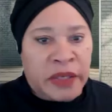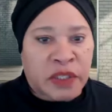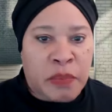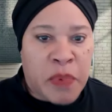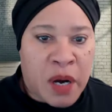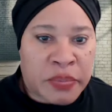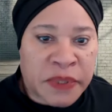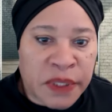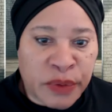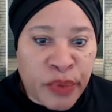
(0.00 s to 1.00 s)
And so Barb
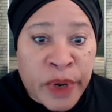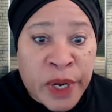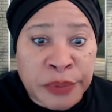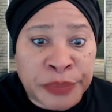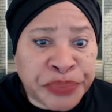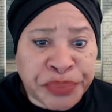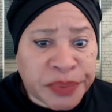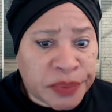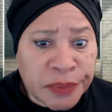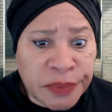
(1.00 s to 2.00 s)
says, Well,
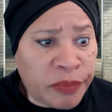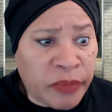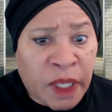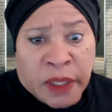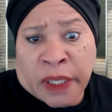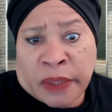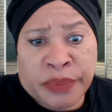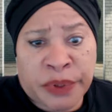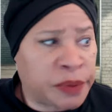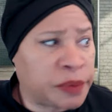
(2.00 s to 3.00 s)

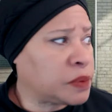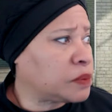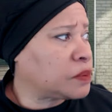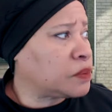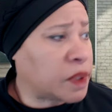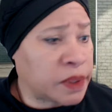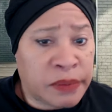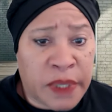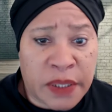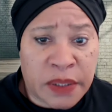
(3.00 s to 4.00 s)
then
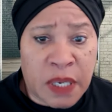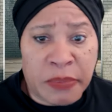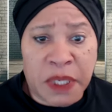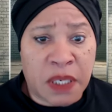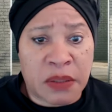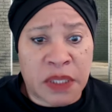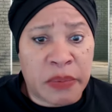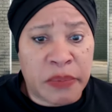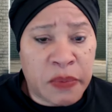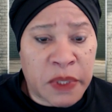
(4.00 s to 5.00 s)
you can't come in here and
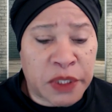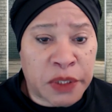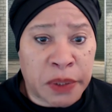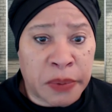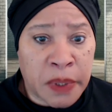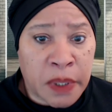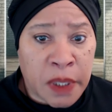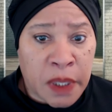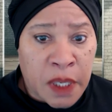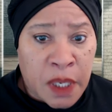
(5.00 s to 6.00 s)
tell me what to do.
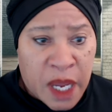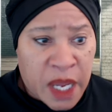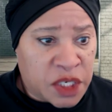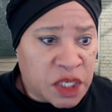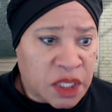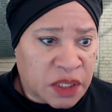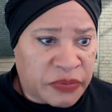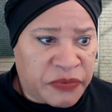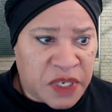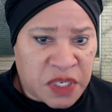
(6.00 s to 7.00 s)
And she looks
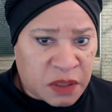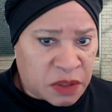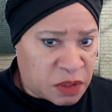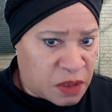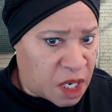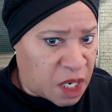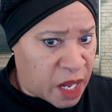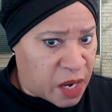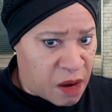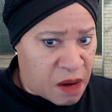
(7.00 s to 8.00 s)
at Finn. She goes, You're going to
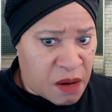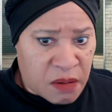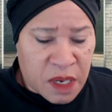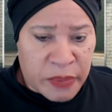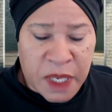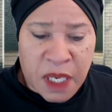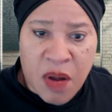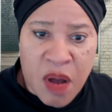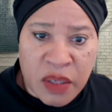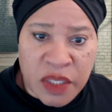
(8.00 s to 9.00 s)
let her come in
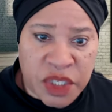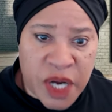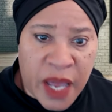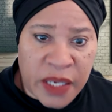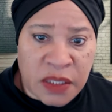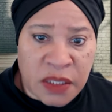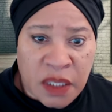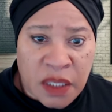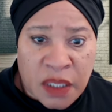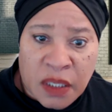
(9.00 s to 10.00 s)
and call the shots?
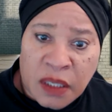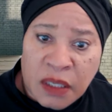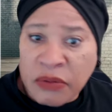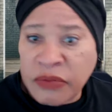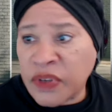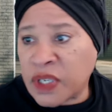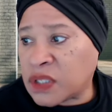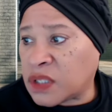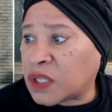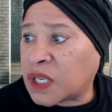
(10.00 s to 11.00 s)
And Finn
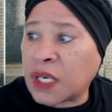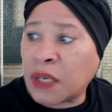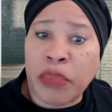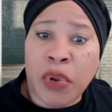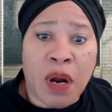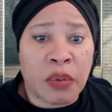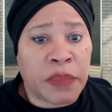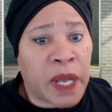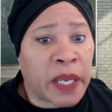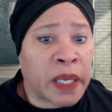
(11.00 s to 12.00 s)
is looking at
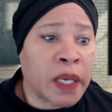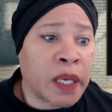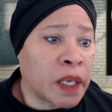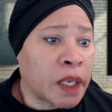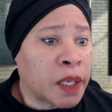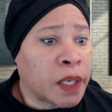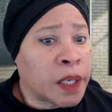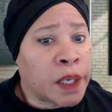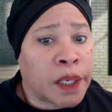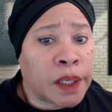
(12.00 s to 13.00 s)
Barb like,
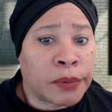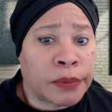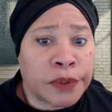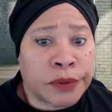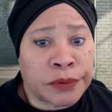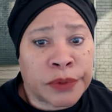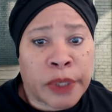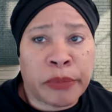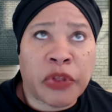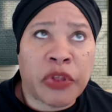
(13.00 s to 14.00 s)
Oh,
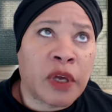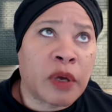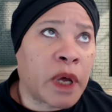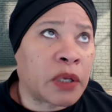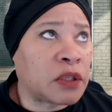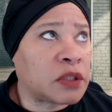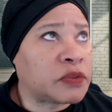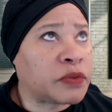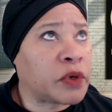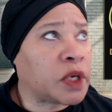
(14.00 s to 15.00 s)
let me think about
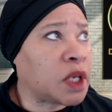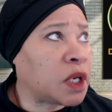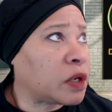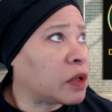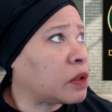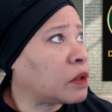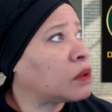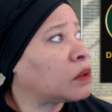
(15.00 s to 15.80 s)
this for a year.